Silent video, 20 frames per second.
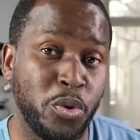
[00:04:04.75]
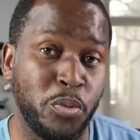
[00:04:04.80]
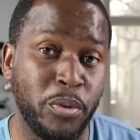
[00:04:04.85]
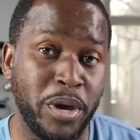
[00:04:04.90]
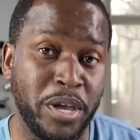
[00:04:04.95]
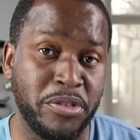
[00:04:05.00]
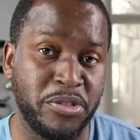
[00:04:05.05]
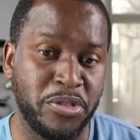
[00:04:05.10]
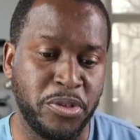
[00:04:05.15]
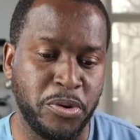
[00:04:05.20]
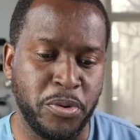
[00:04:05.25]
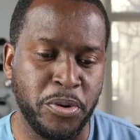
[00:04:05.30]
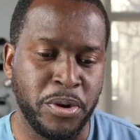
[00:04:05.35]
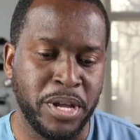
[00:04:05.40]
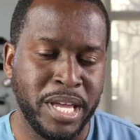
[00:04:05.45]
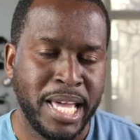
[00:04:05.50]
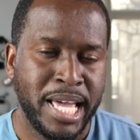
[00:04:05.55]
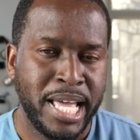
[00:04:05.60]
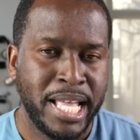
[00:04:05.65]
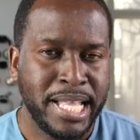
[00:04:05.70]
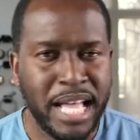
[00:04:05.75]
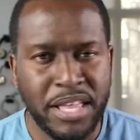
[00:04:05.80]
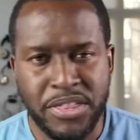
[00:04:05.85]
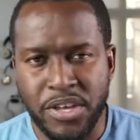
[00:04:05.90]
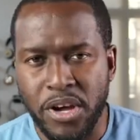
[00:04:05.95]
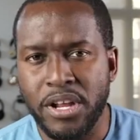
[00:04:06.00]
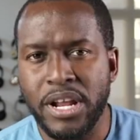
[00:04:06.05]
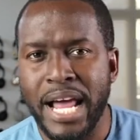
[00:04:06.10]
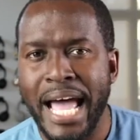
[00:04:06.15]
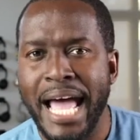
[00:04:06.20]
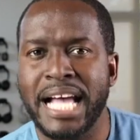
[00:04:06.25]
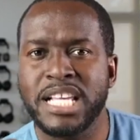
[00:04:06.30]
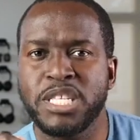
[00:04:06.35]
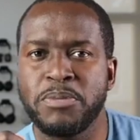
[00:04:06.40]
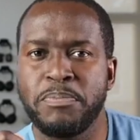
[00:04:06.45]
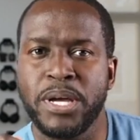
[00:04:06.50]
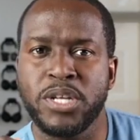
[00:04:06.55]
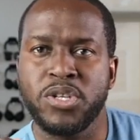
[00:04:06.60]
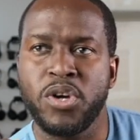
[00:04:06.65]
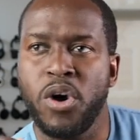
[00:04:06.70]
the way through. Now, the other
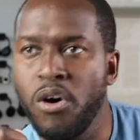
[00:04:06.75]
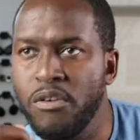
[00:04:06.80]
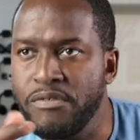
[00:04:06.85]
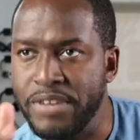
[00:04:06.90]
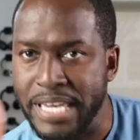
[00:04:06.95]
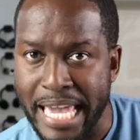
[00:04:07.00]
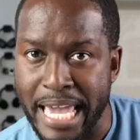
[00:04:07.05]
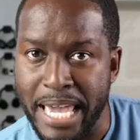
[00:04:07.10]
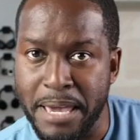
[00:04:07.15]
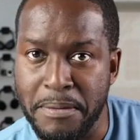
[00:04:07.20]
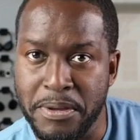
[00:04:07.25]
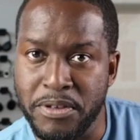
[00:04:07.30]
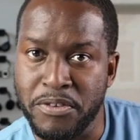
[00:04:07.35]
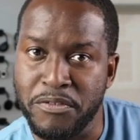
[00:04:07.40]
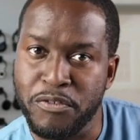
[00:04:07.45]
aspect of gaming,